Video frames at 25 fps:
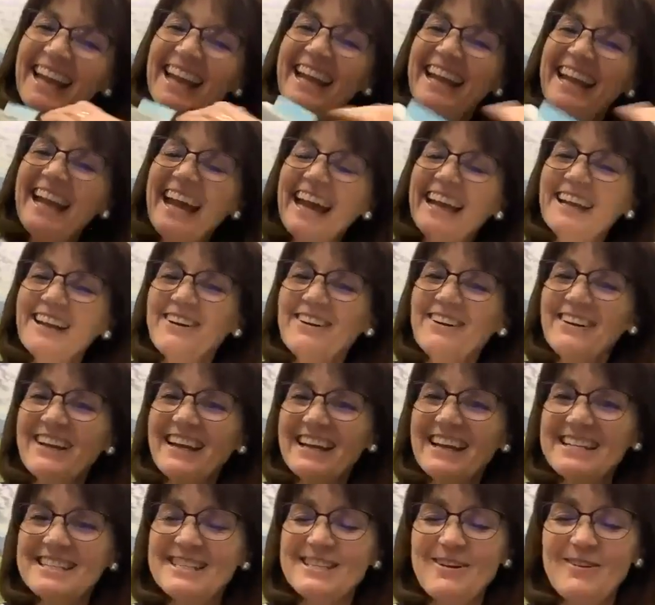He had to go
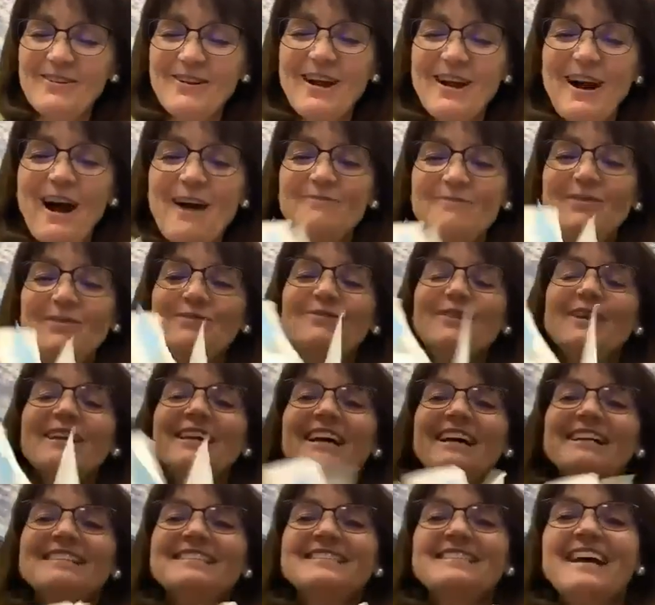get his own copy
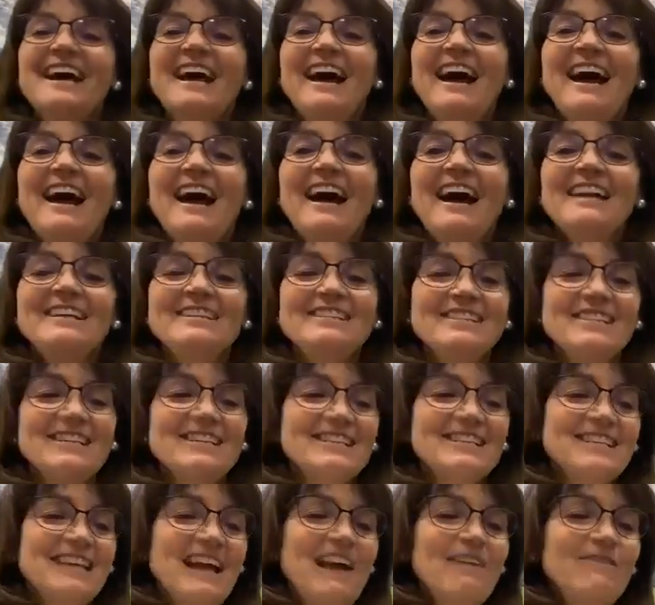because
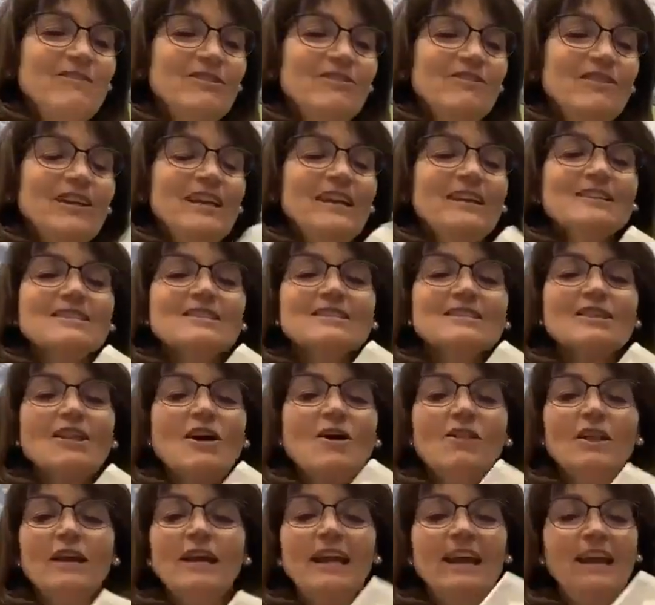I would read it
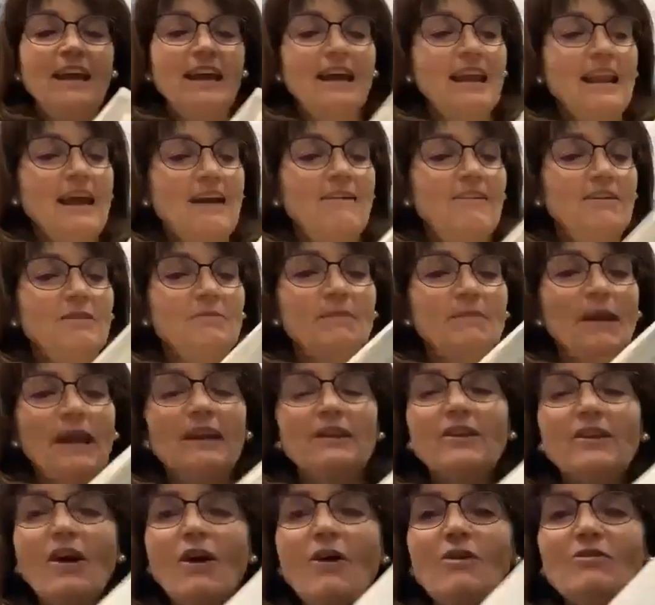slowly and I would make
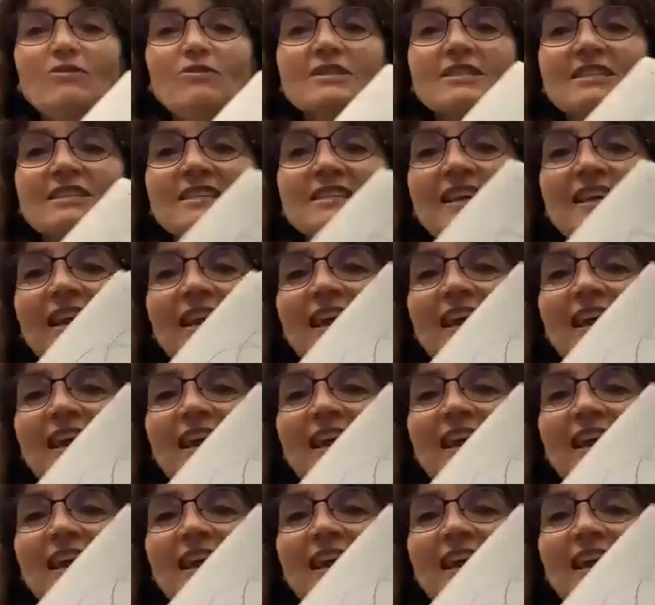notes